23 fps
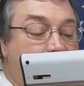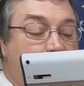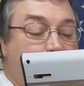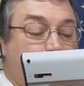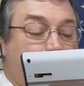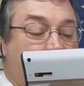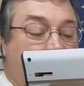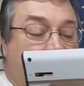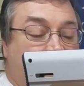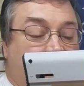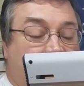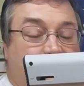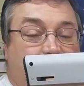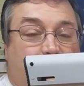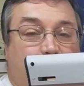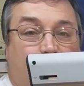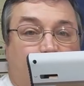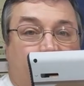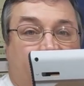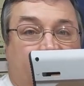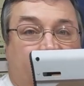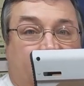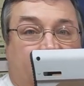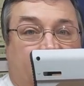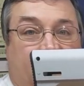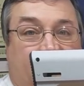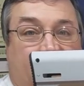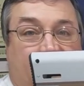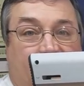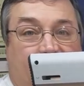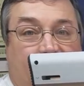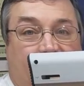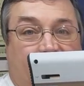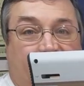but you don't get that
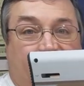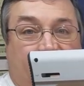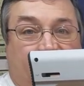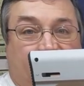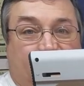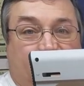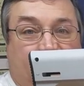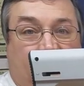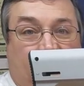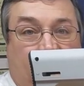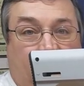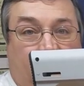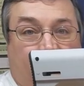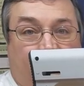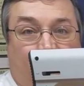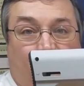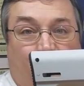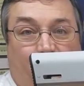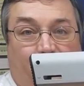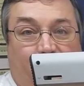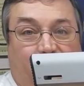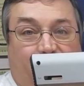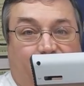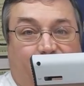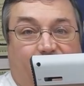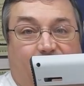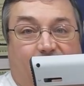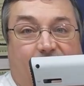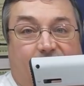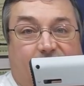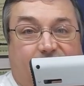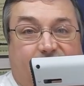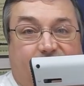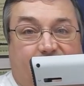additional point of
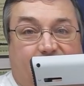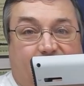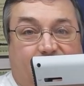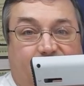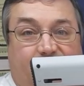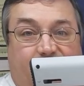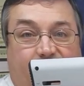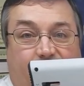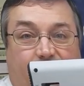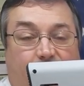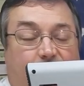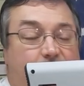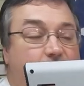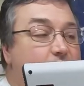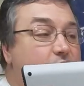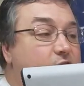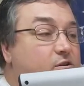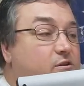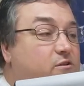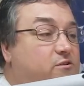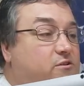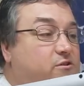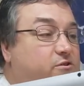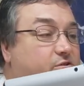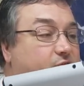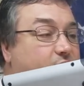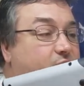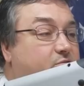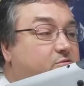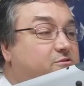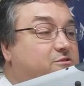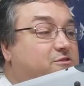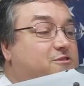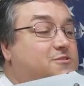contact here to
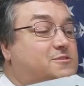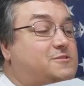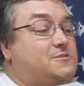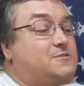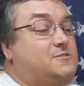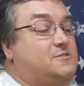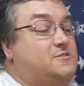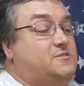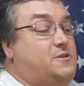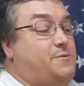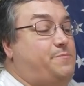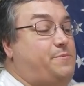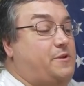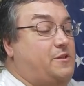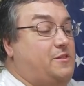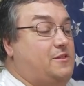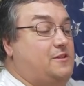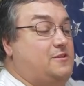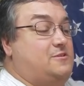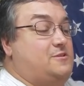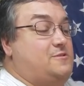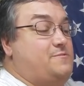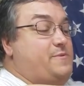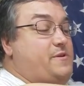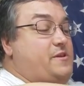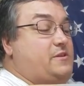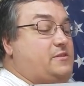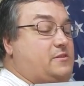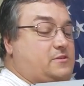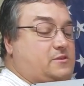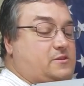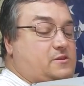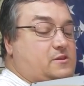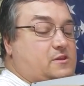
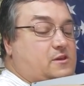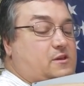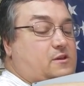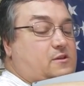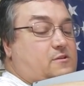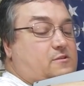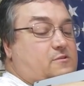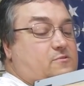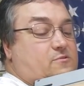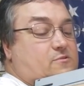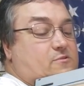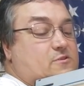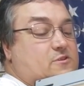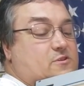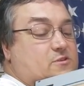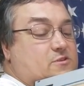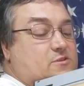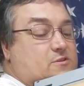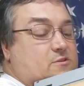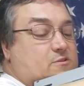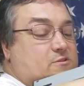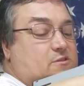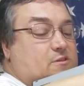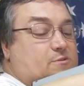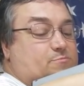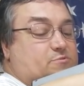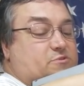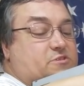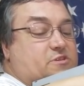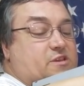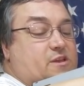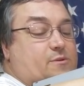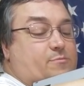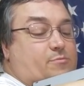make the them
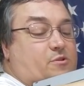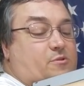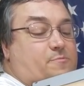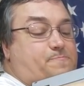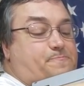stable.